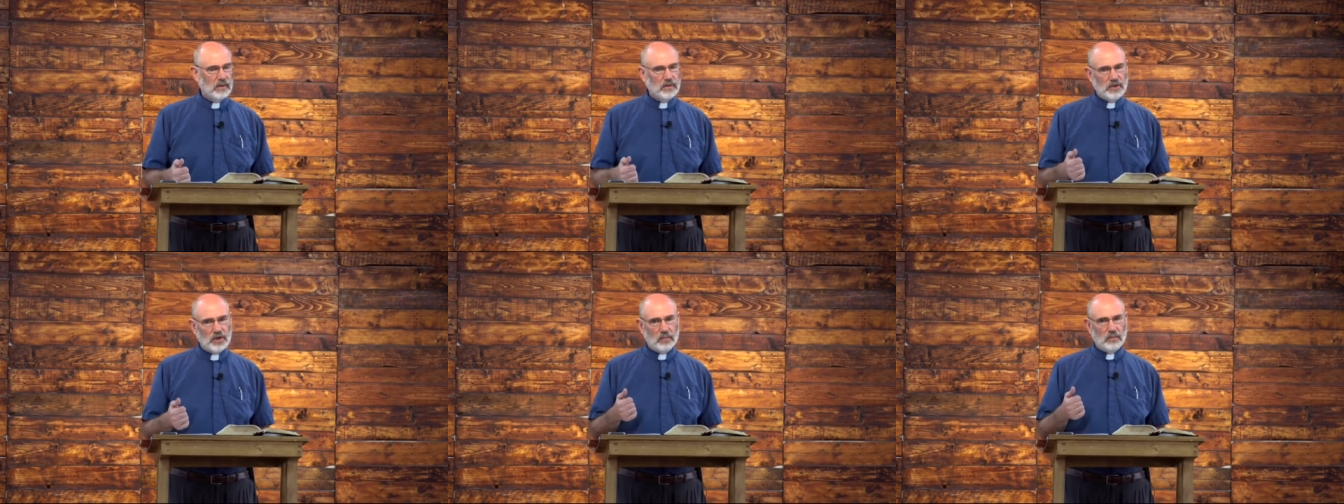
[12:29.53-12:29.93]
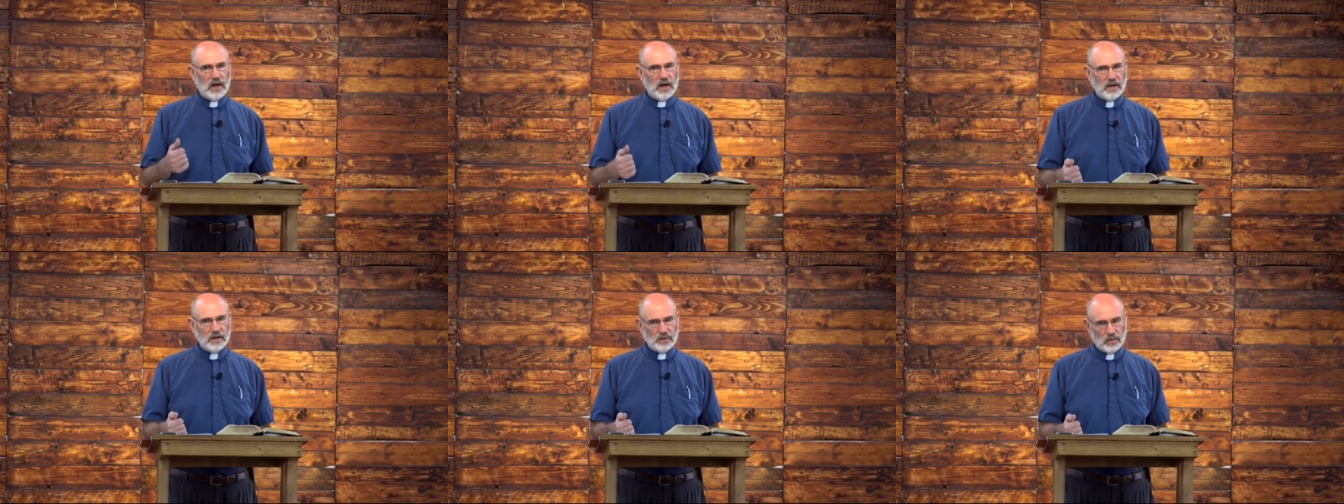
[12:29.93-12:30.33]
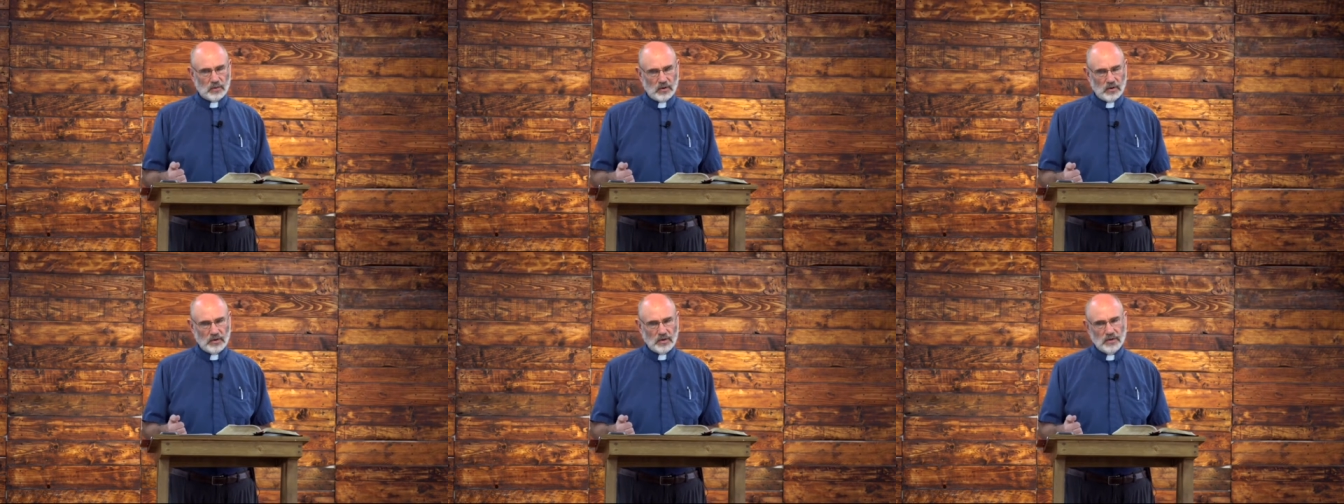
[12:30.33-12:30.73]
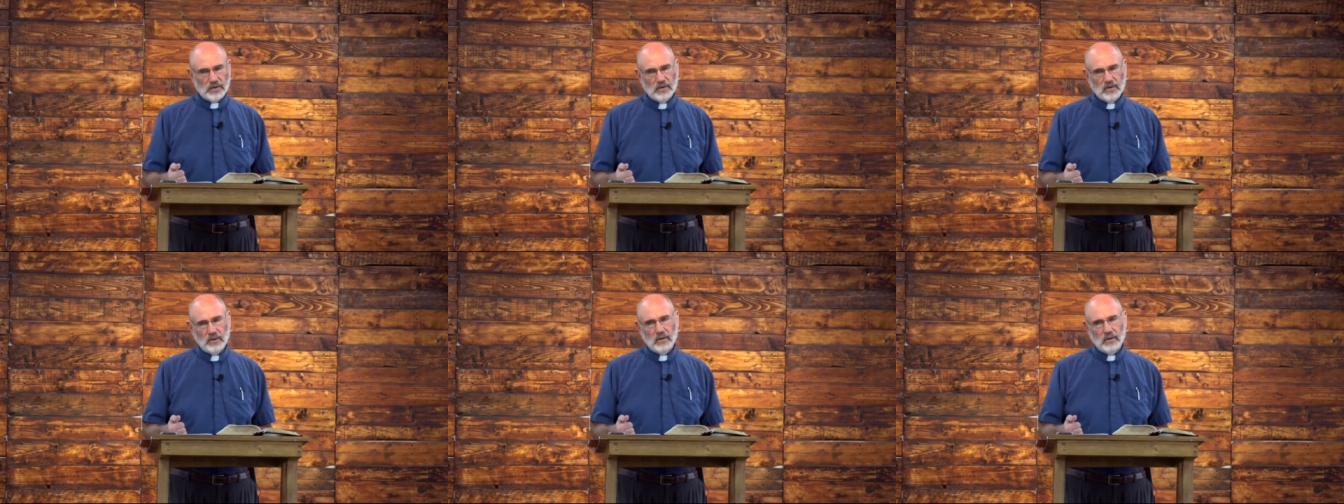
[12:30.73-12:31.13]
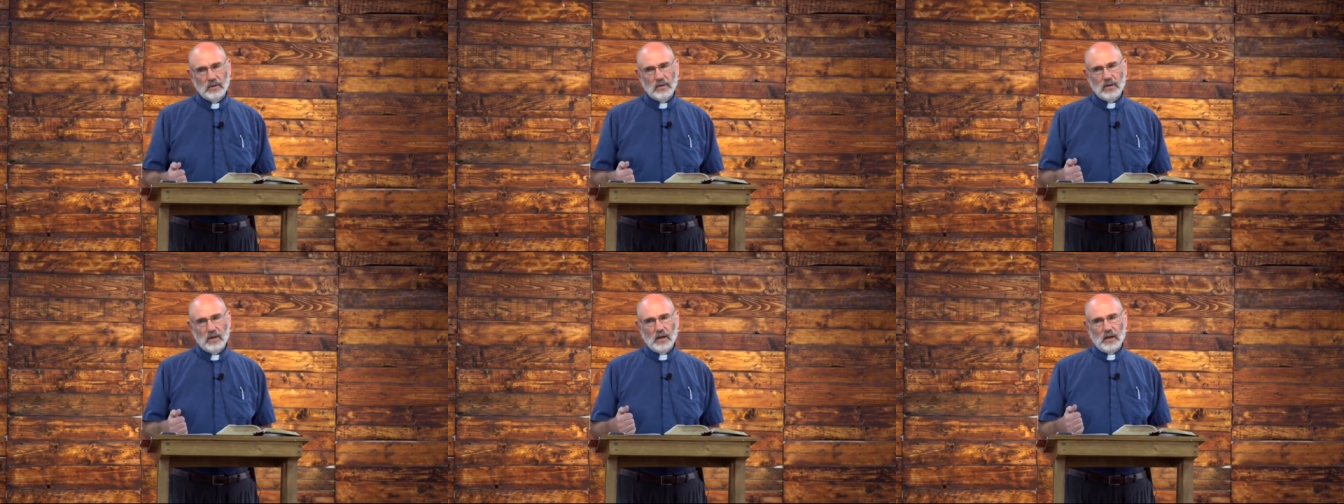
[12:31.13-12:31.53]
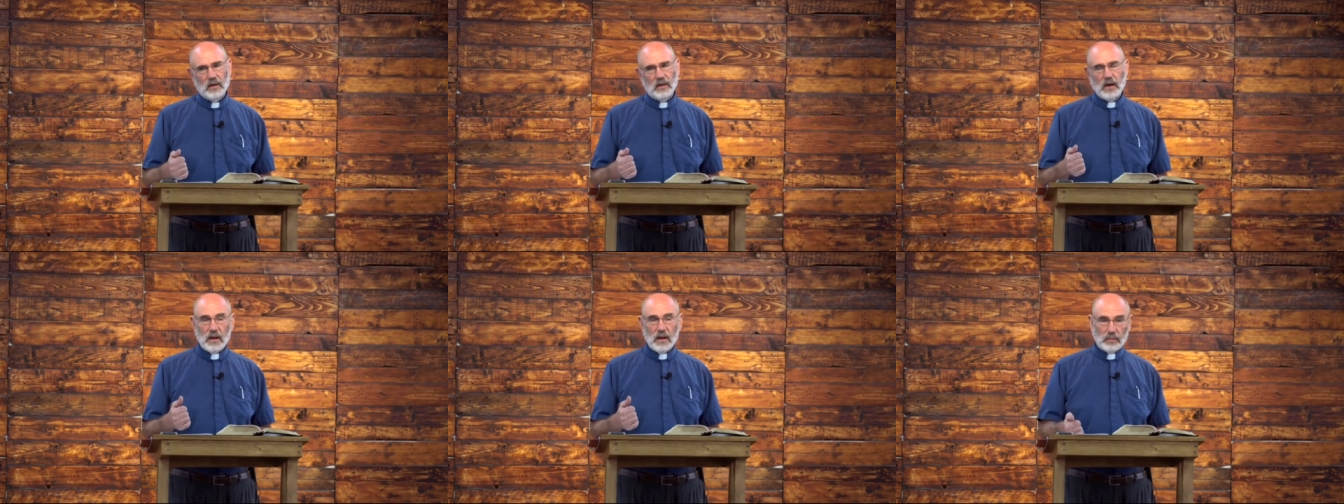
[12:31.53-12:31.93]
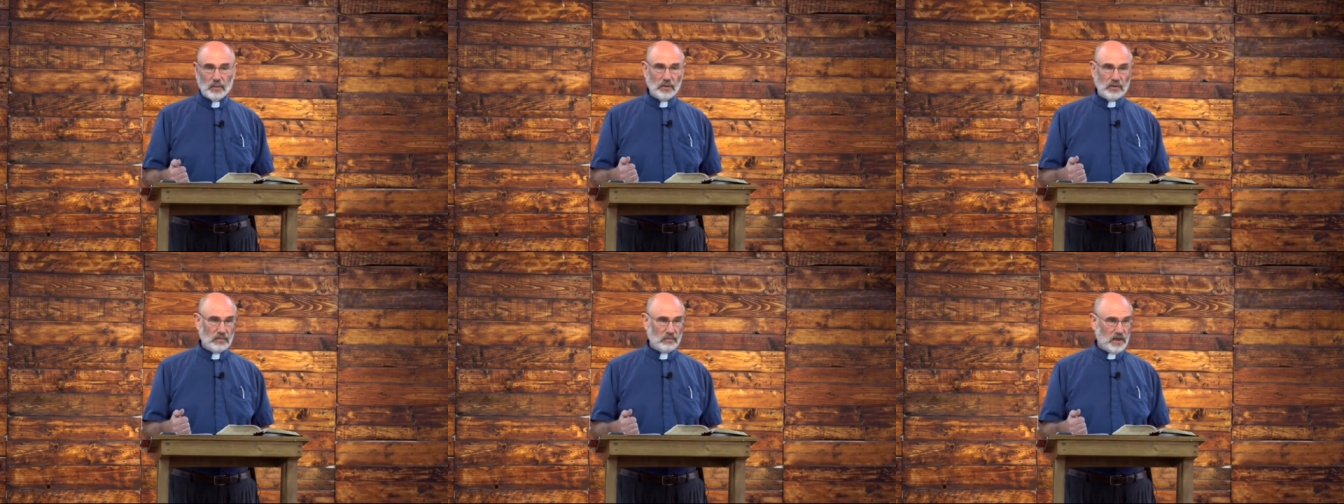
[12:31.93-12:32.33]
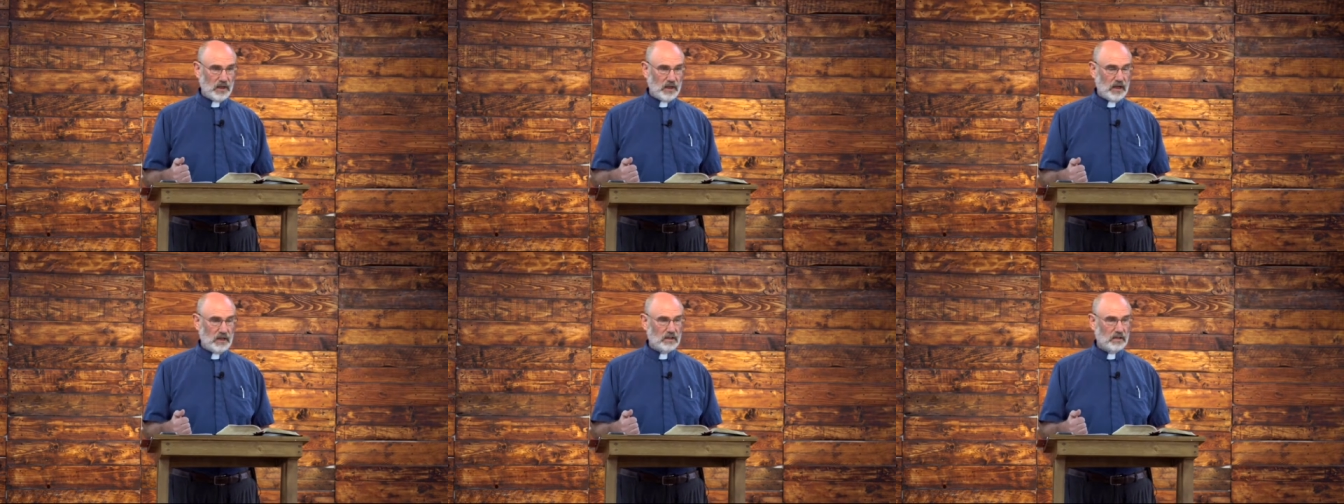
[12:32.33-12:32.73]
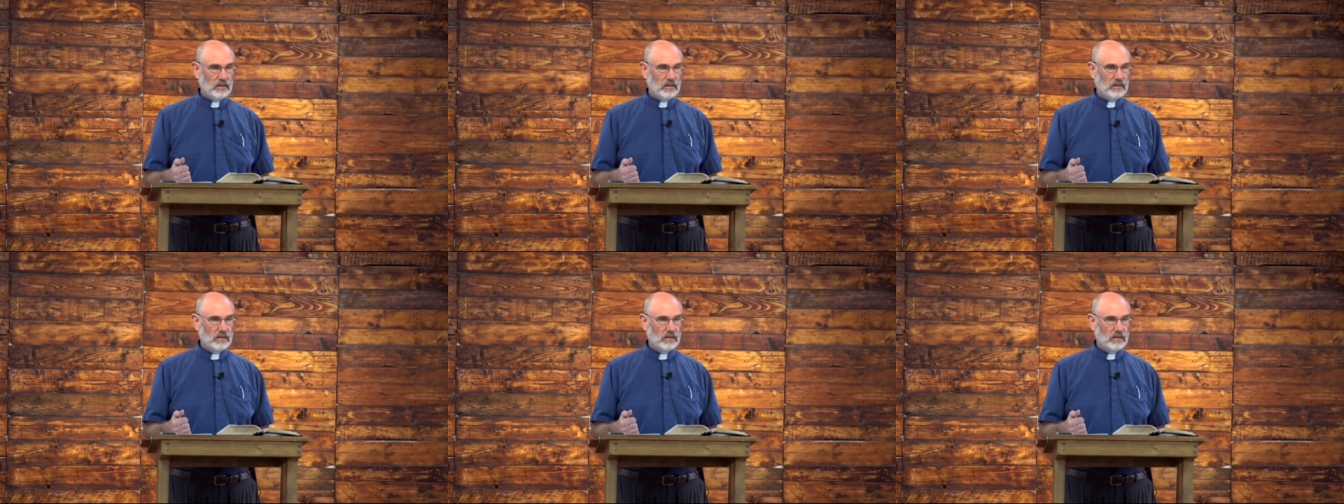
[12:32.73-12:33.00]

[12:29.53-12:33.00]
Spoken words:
Jeremiah's words uproot and plant.